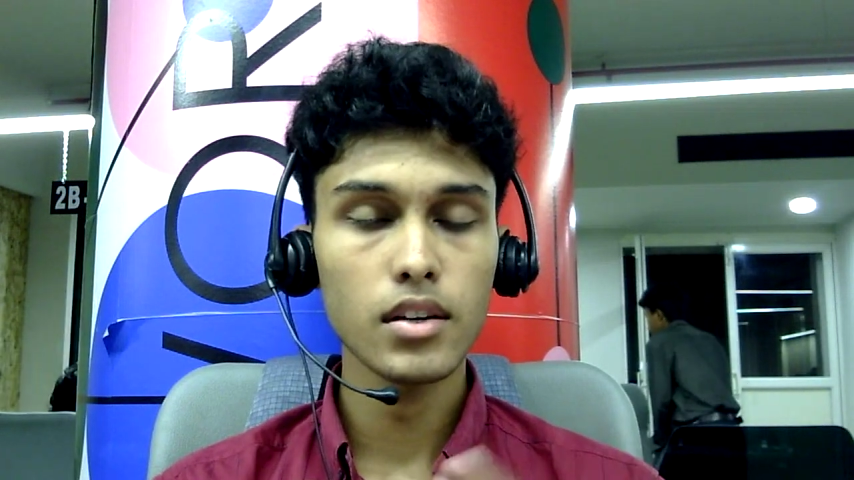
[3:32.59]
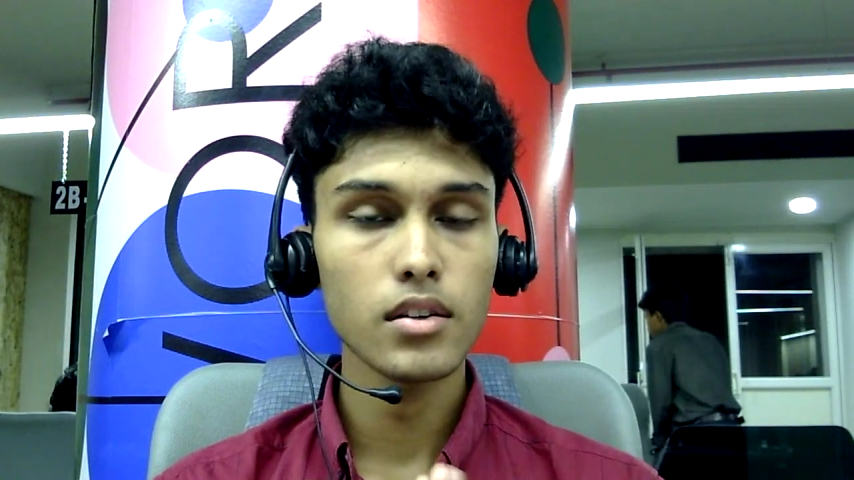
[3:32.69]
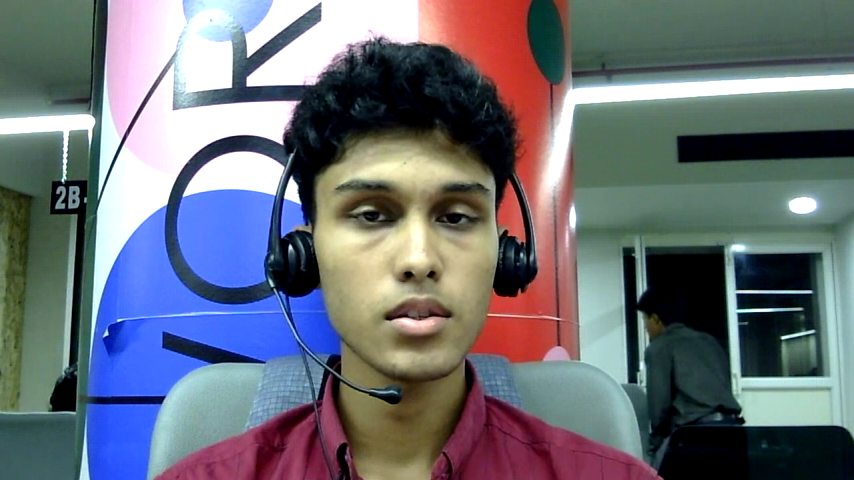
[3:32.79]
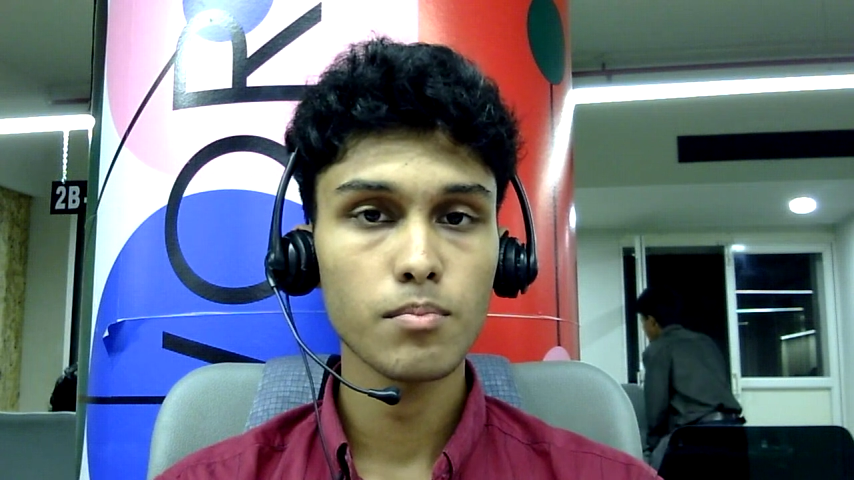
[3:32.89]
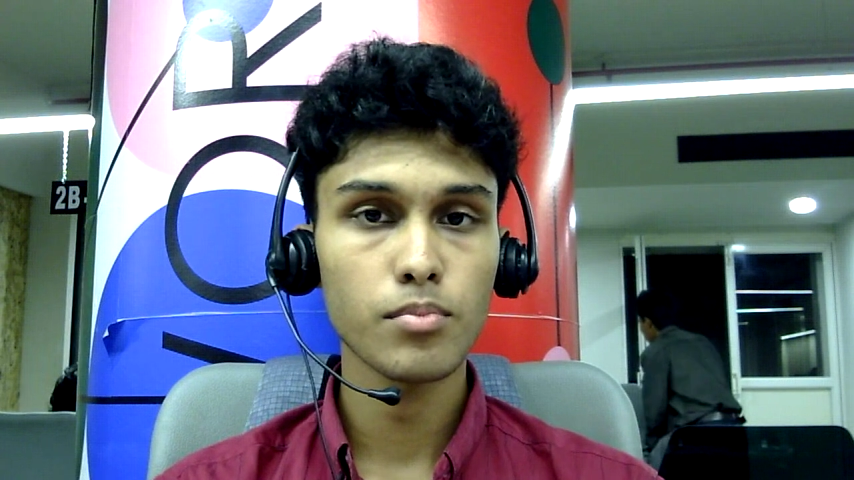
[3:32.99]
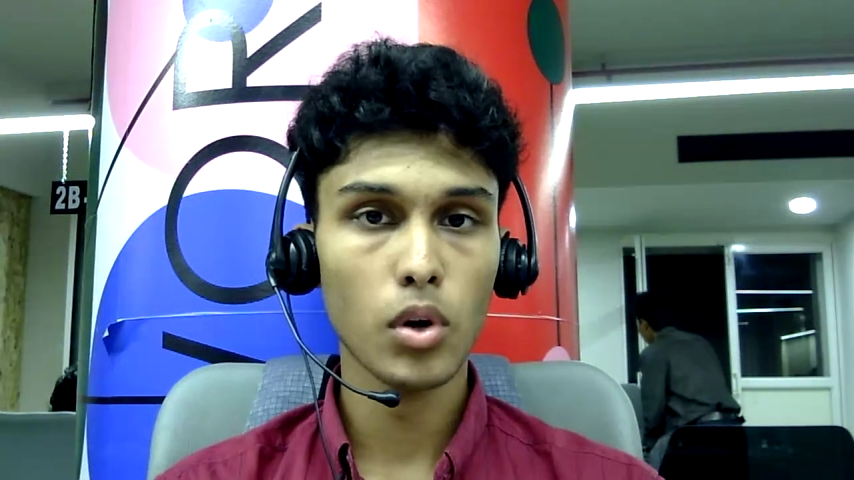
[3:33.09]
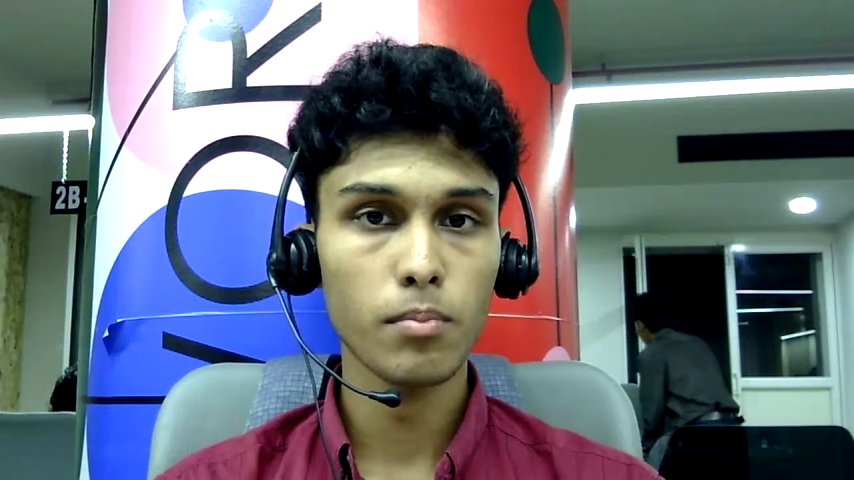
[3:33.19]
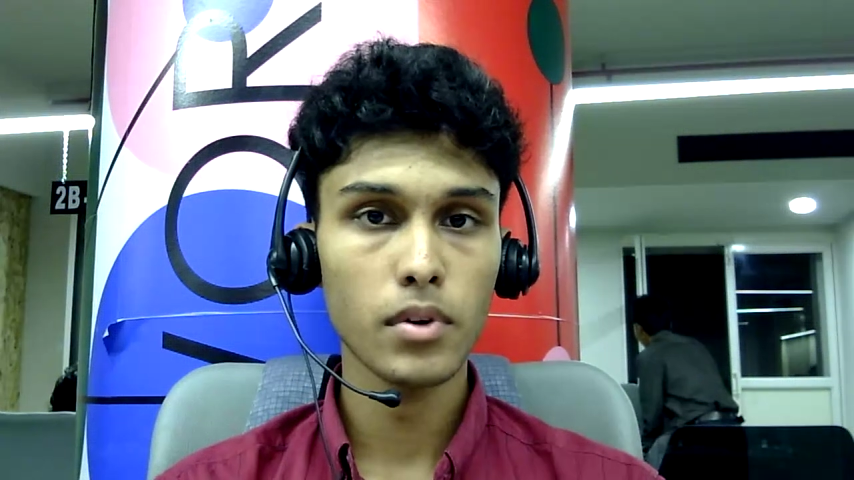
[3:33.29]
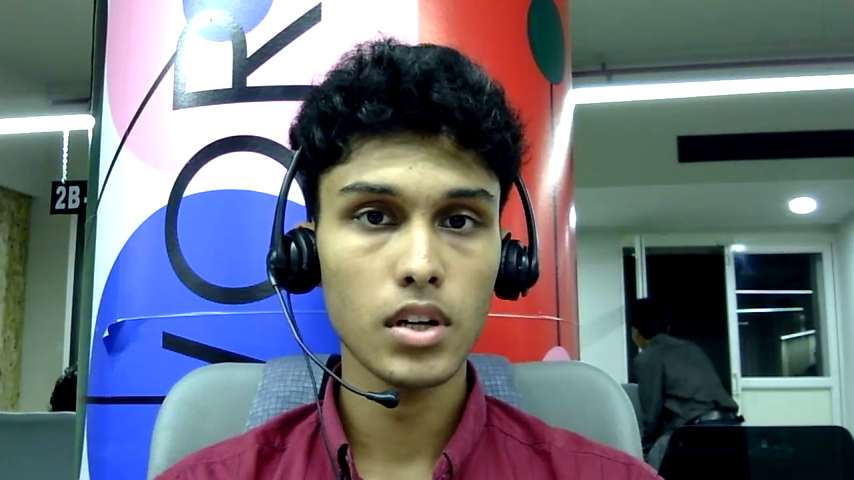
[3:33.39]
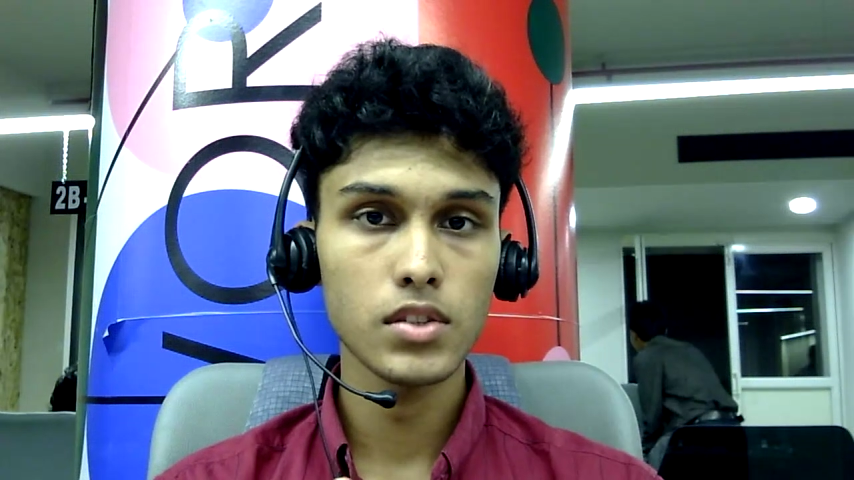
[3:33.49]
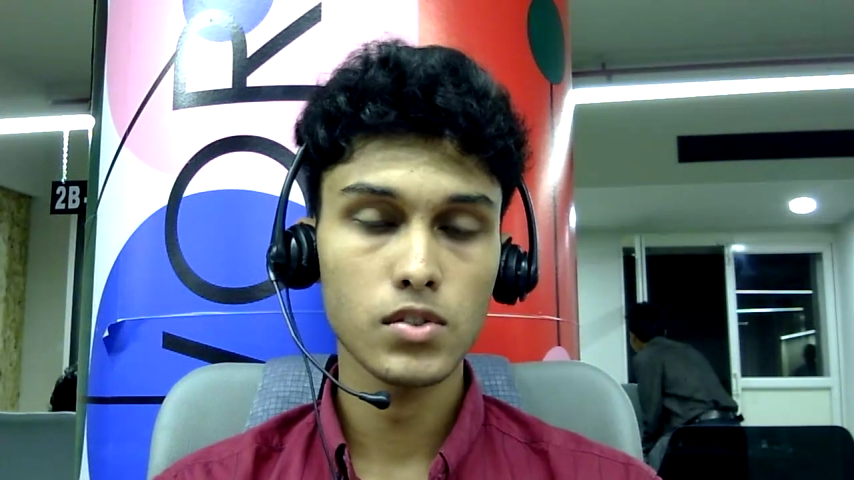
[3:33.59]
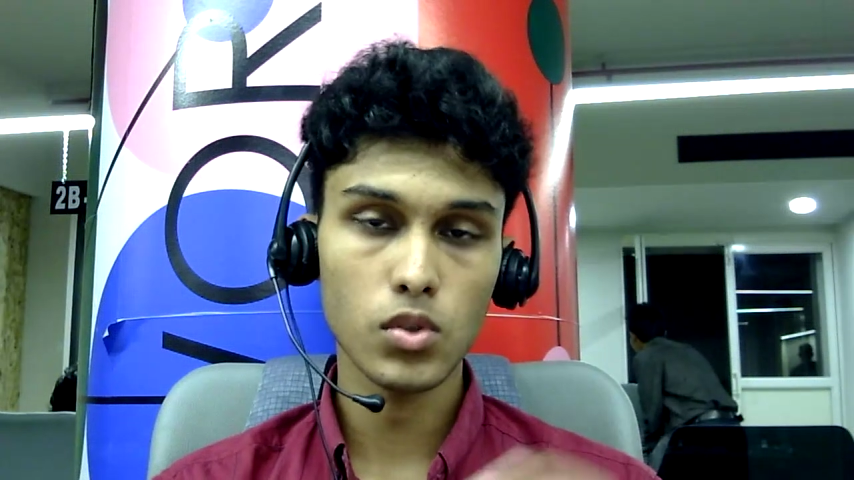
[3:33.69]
properly sorts